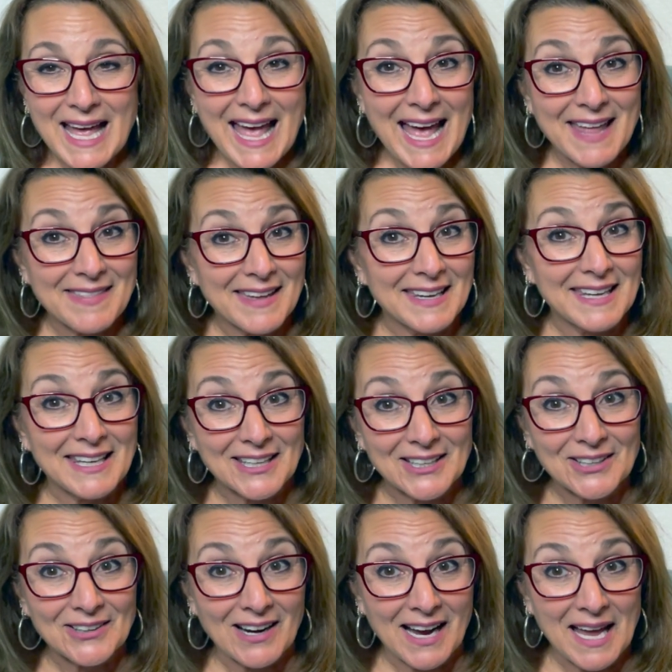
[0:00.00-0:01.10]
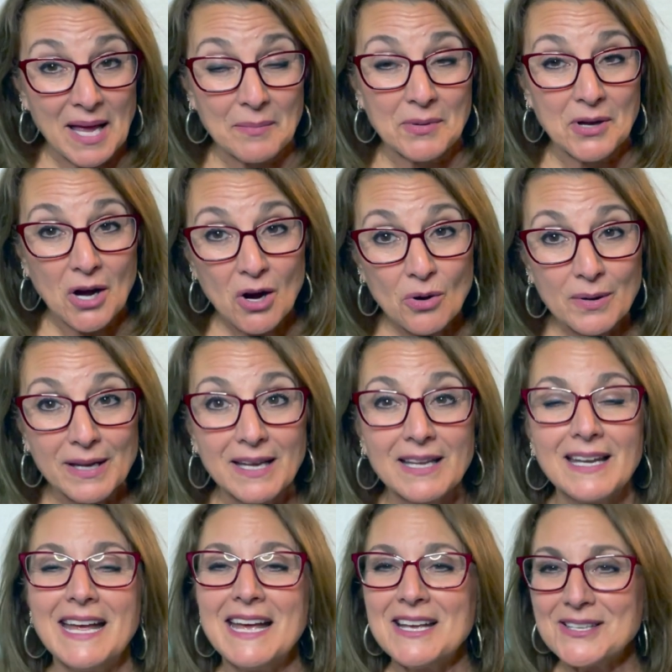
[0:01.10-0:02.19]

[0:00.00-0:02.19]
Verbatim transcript: And then here I am going,